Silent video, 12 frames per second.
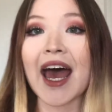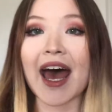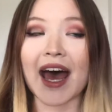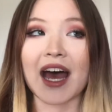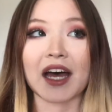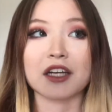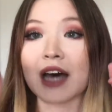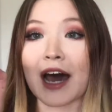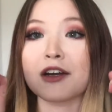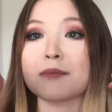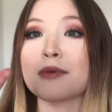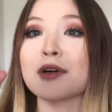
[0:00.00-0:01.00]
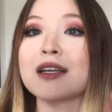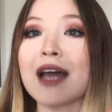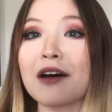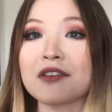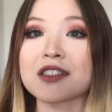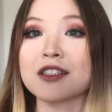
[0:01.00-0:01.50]
and how to
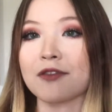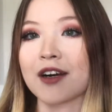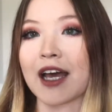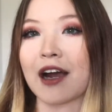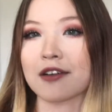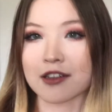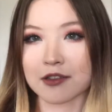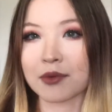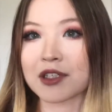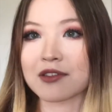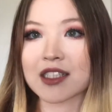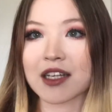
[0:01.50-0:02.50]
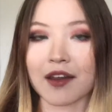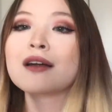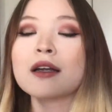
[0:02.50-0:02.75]
pronounce different characters when you see them.